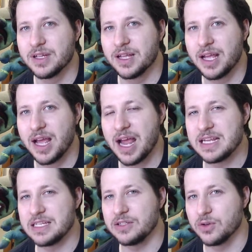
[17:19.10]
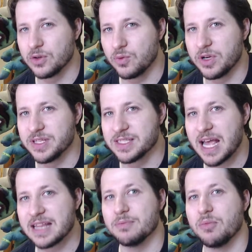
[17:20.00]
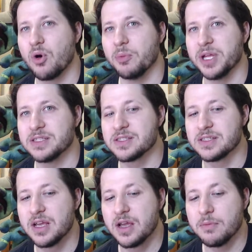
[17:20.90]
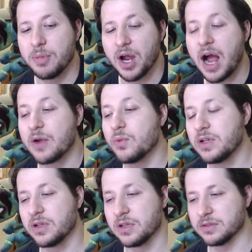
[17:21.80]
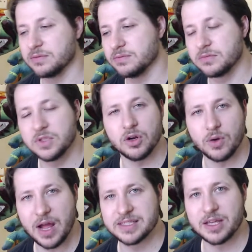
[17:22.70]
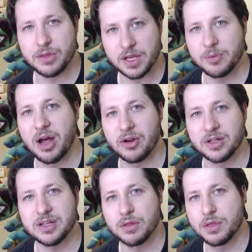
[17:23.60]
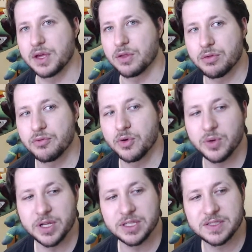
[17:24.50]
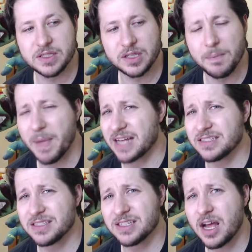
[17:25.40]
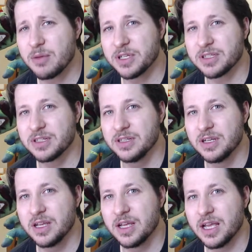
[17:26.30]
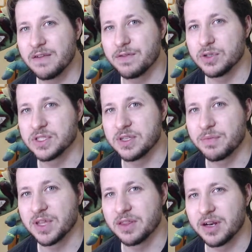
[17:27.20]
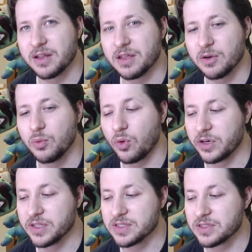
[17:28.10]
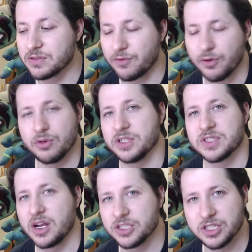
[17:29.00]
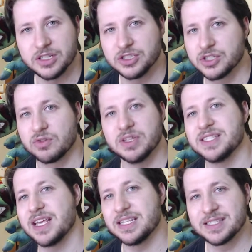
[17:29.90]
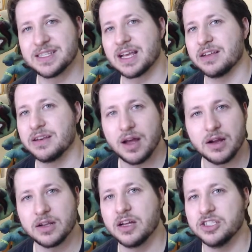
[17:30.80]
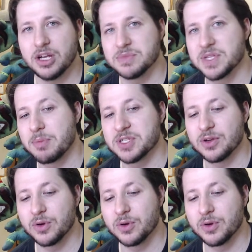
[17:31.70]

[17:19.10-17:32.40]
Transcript: any good ones at the moment. But I will, as I think about it and think through it, come back to this topic if there's something that I think warrants further discussion, and just release a second Uncut Gems episode.